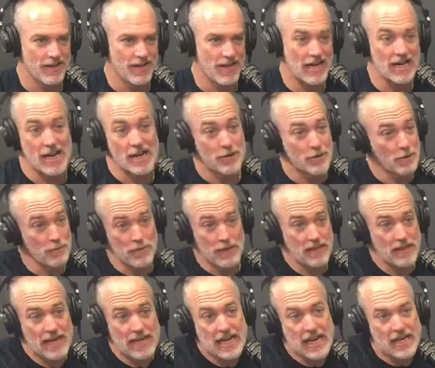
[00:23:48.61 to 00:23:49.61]
And I don't know if
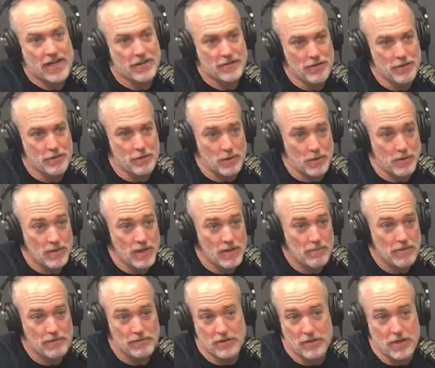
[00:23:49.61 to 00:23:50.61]
that can't continue,
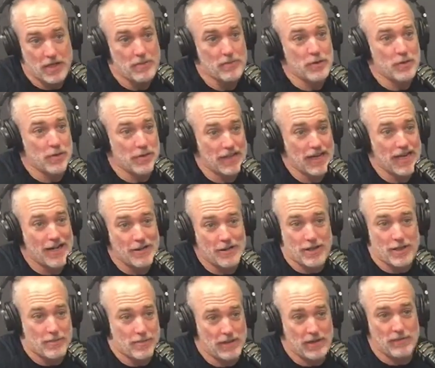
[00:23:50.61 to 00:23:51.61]
because you keep doing that, you're
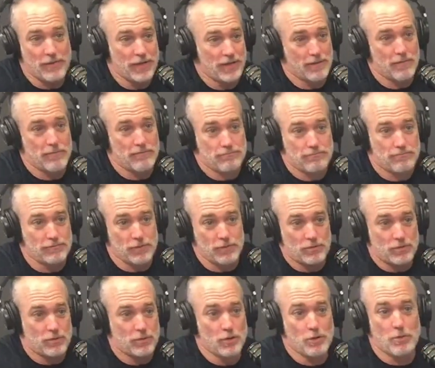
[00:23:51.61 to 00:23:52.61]
going to be living in a
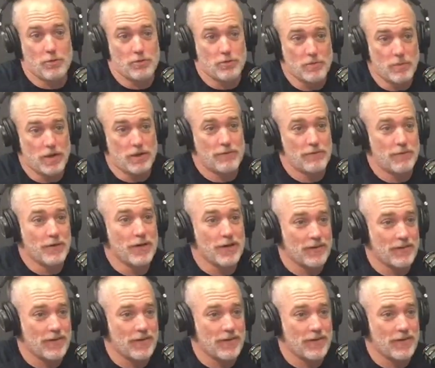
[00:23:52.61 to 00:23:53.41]
2 square foot,